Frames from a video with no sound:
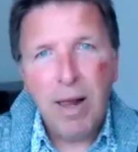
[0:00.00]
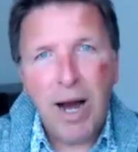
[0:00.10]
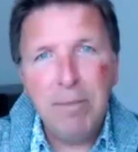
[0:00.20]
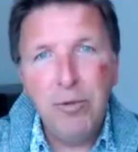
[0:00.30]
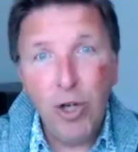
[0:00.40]

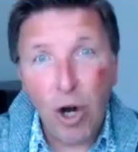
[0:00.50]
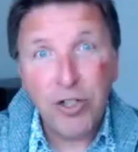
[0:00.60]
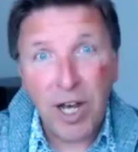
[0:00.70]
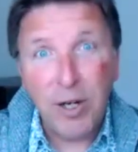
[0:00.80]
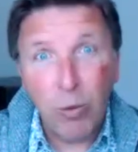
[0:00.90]
I'm not
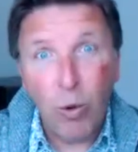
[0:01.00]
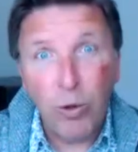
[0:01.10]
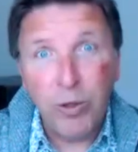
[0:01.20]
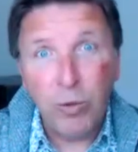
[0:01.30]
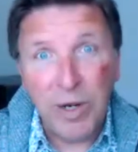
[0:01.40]
an
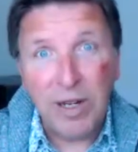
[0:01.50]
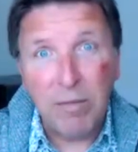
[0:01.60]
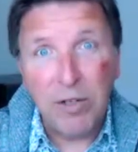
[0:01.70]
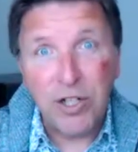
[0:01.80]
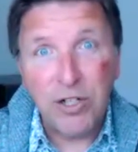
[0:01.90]
award-winning
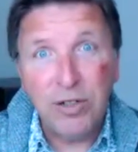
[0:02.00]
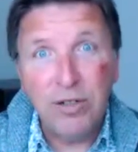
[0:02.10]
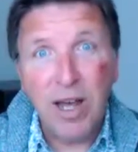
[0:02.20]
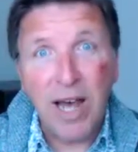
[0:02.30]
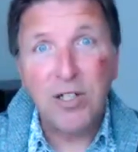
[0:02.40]
magician
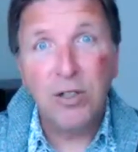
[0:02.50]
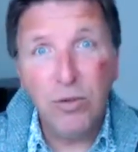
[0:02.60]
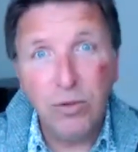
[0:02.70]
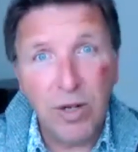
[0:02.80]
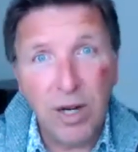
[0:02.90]
at
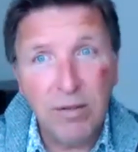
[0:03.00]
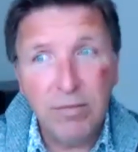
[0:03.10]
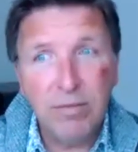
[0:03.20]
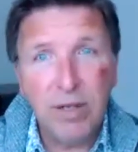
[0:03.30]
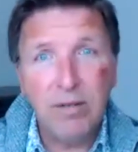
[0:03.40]
all. I
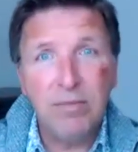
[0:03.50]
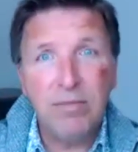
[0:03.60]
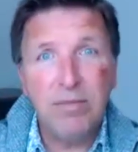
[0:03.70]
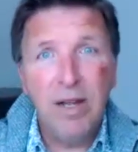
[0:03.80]
um,